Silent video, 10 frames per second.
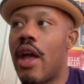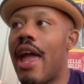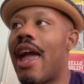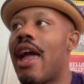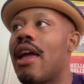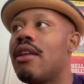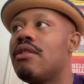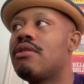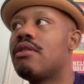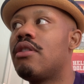
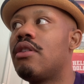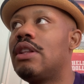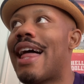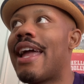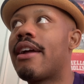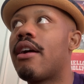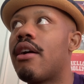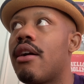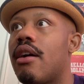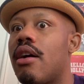And like,
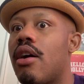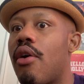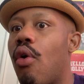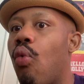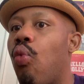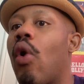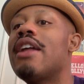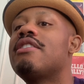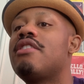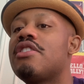
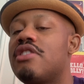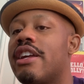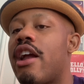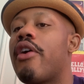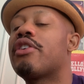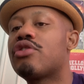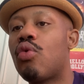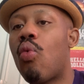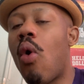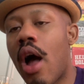what does the character
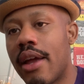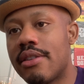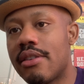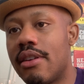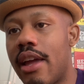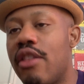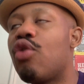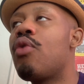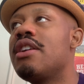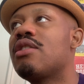want and
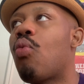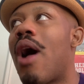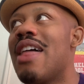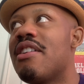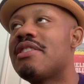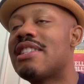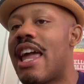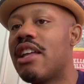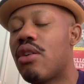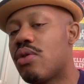the reason why they're
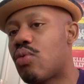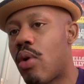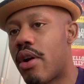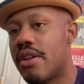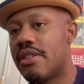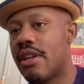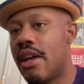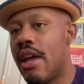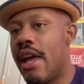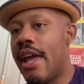saying those words.
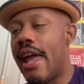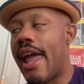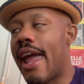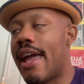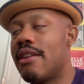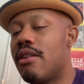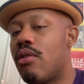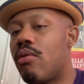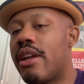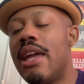
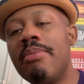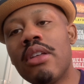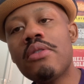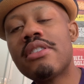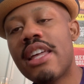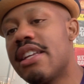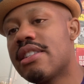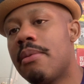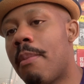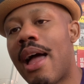And keep those
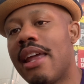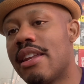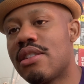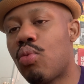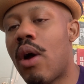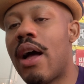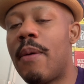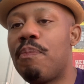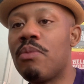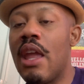things in mind as
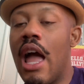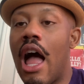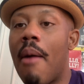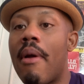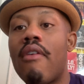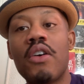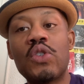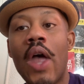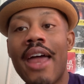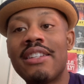well. I've
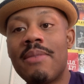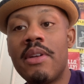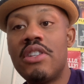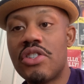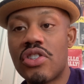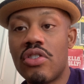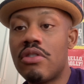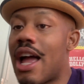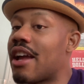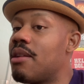also added some additional
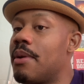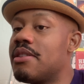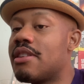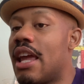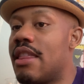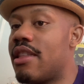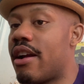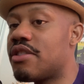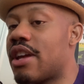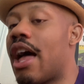documents in
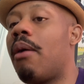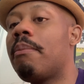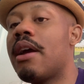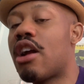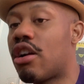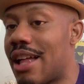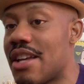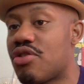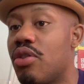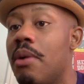there to help in our
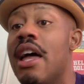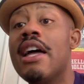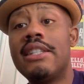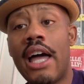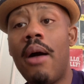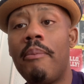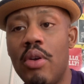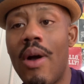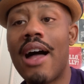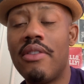classroom to help
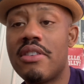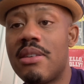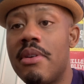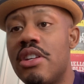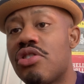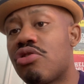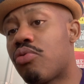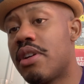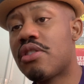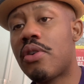you out. There's some
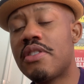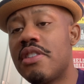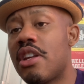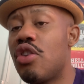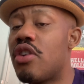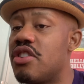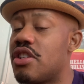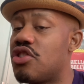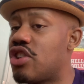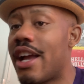additional resources that you can
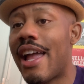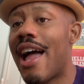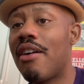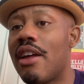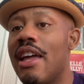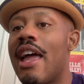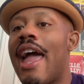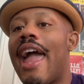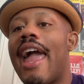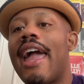just check out
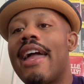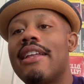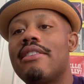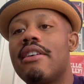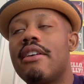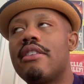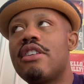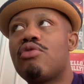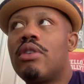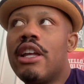and
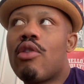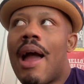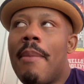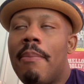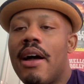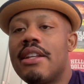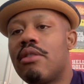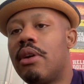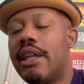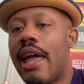just really grab upon
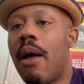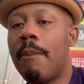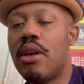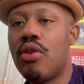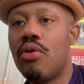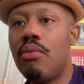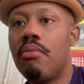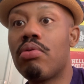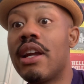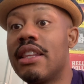to really help you
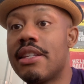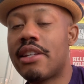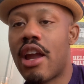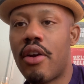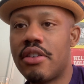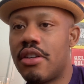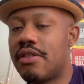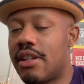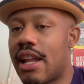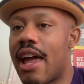bring this character
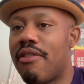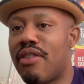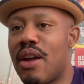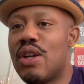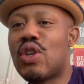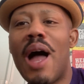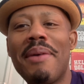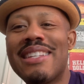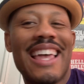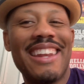to life. So
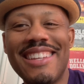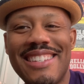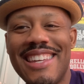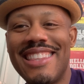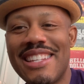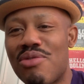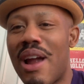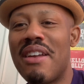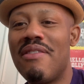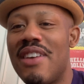I'm excited to see this
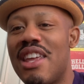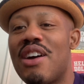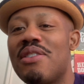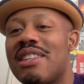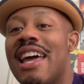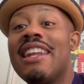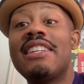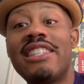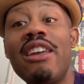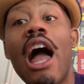round of videos, to
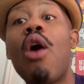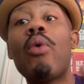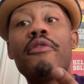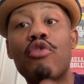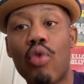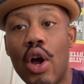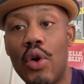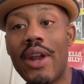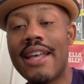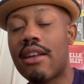see how we've
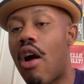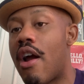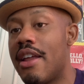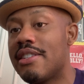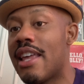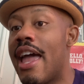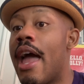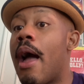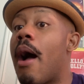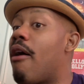grown as artists.
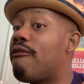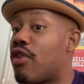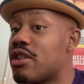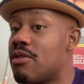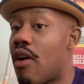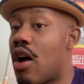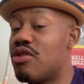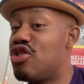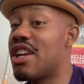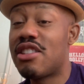First of
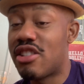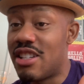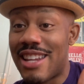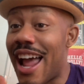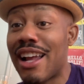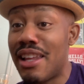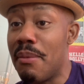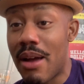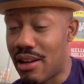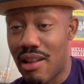all, just
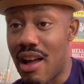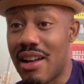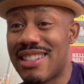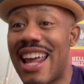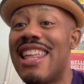tackling monologues.